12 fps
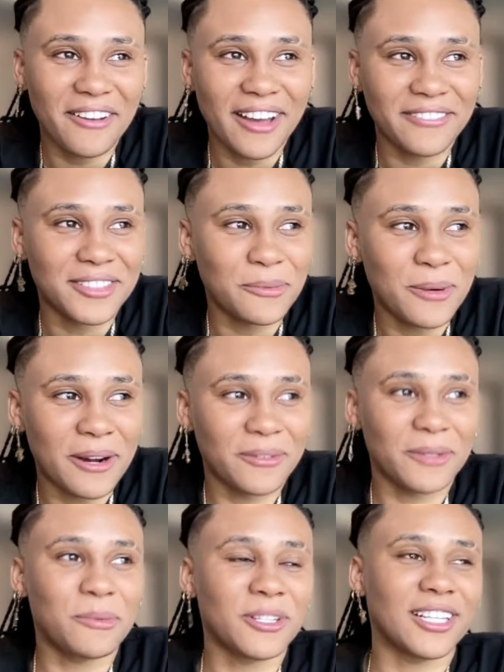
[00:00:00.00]
have to
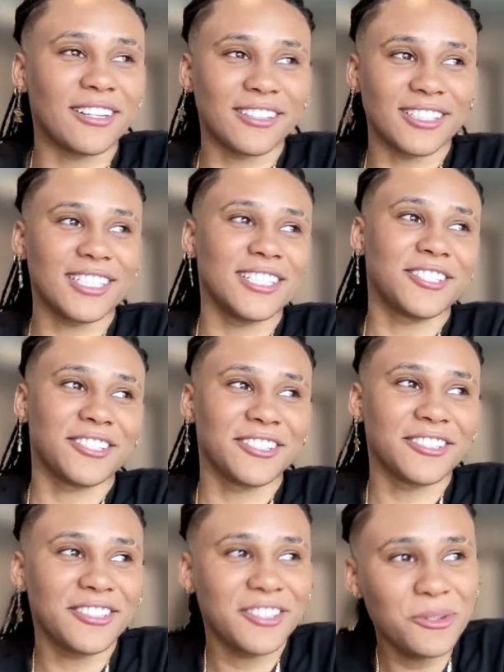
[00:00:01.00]
probably put that on a
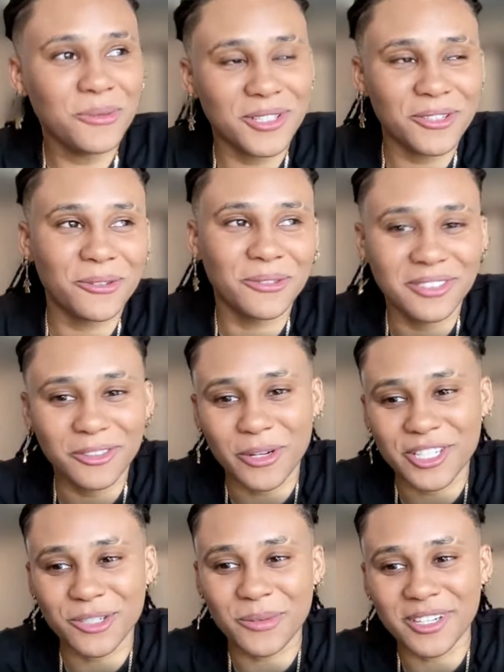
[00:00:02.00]
t-shirt. Cute,
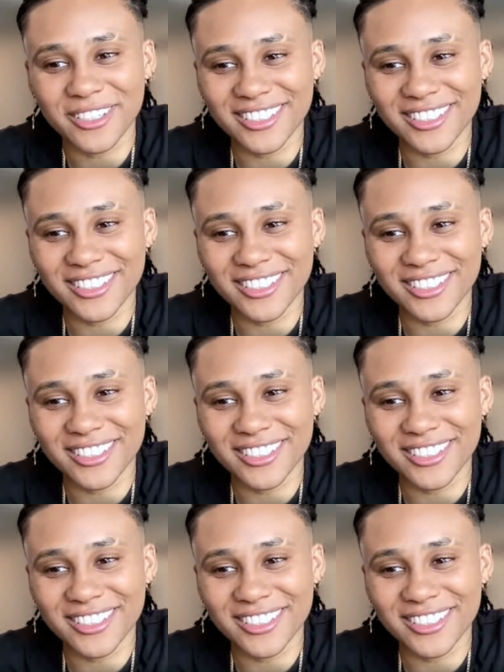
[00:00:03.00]
question mark.